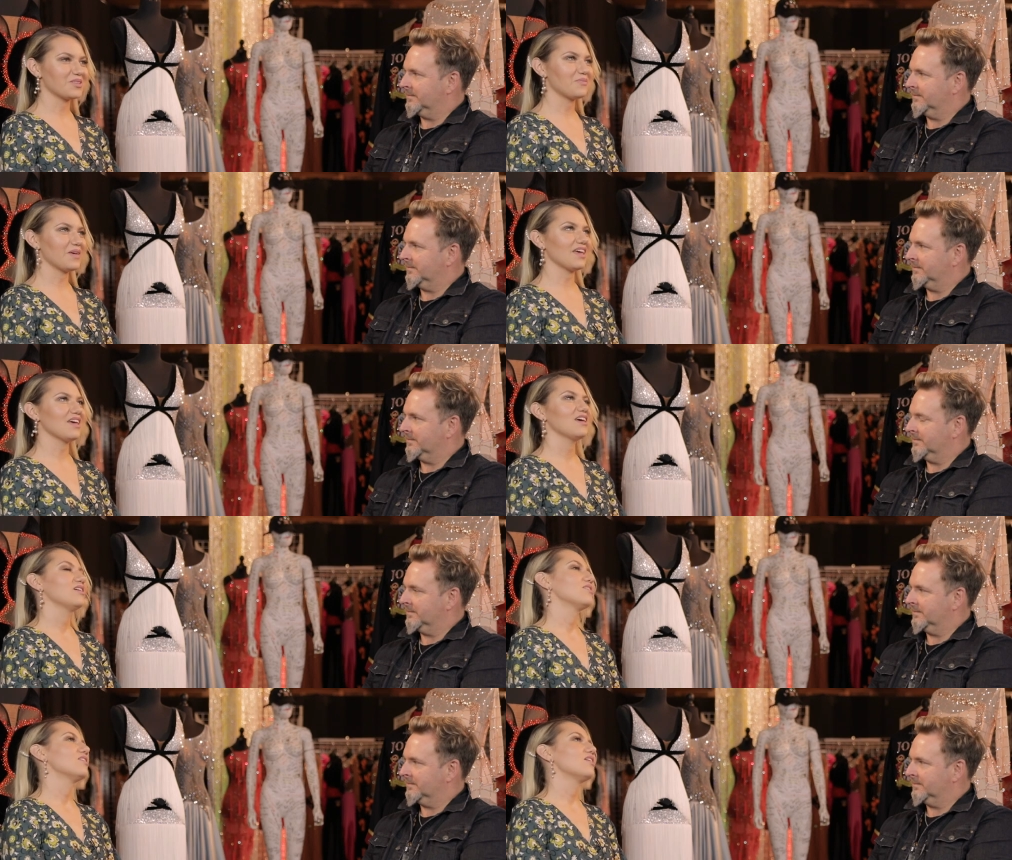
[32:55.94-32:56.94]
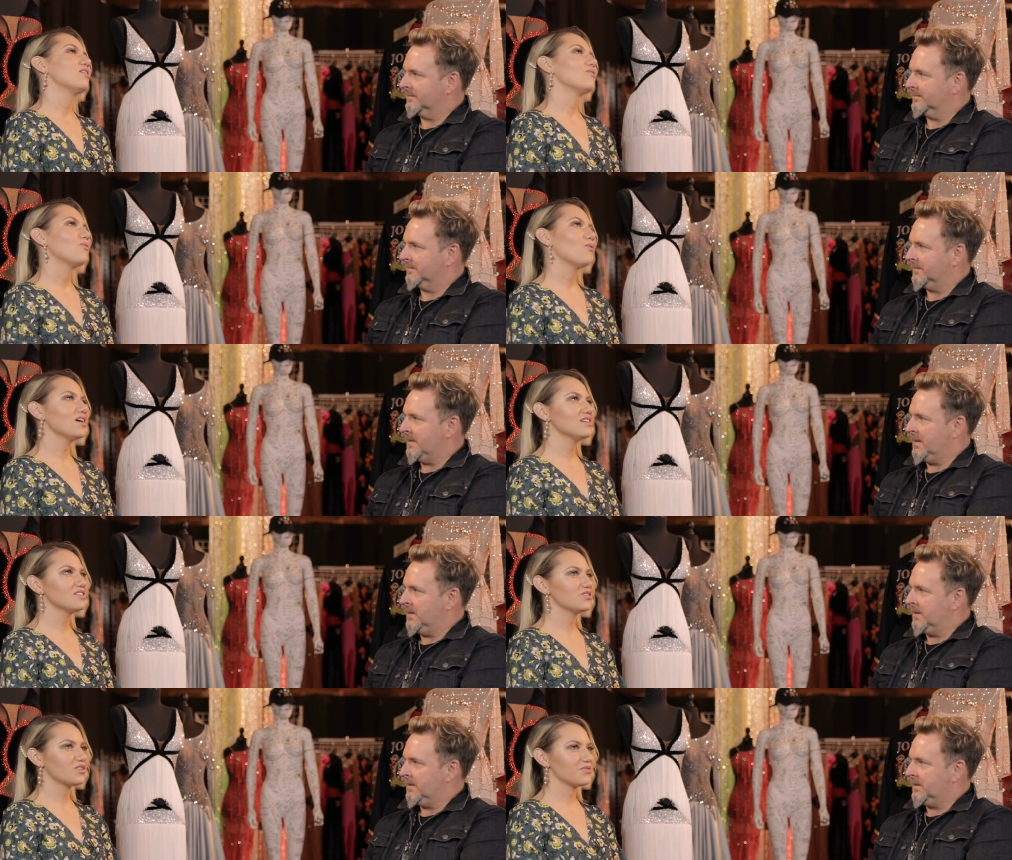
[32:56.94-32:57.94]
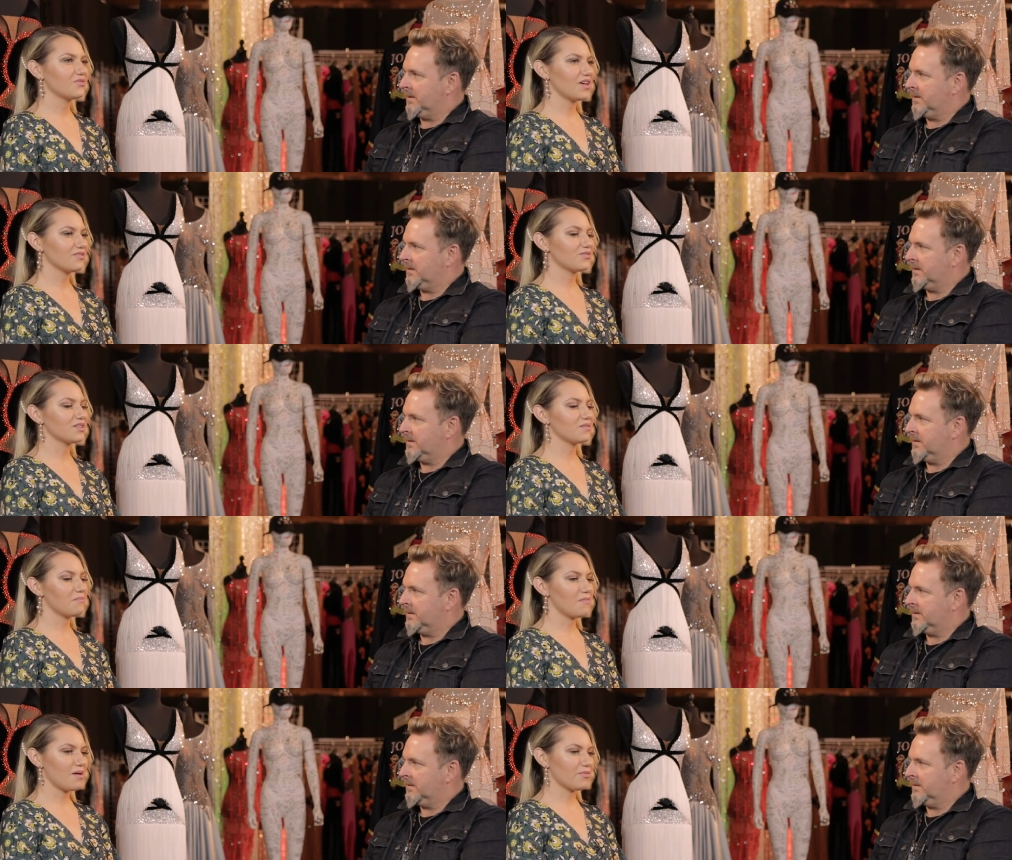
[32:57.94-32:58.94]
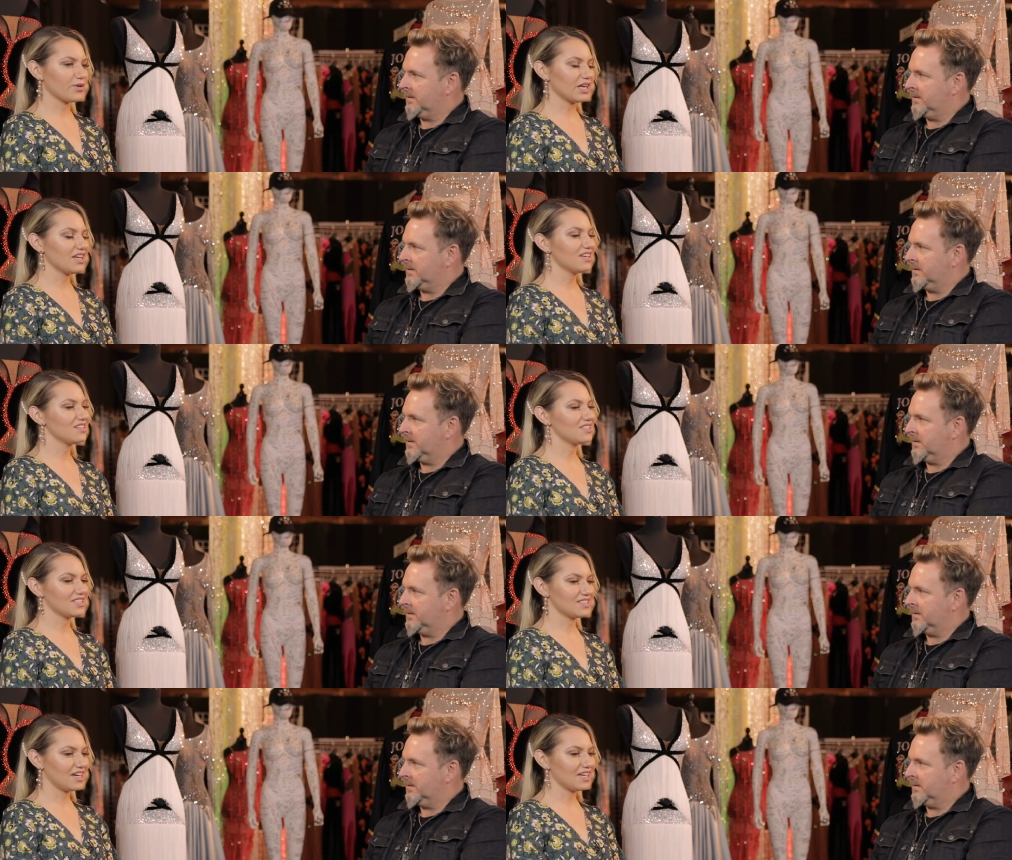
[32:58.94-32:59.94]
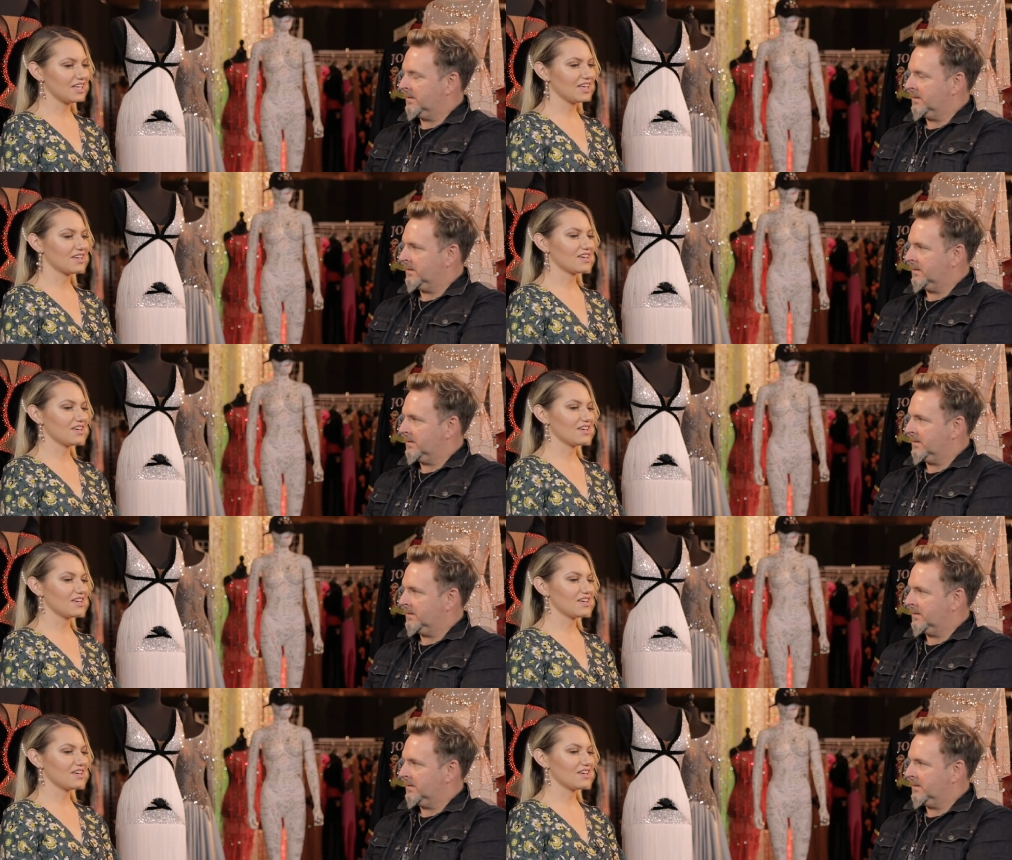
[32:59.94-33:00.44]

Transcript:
Speaker 1: would be what is your favorite memory designing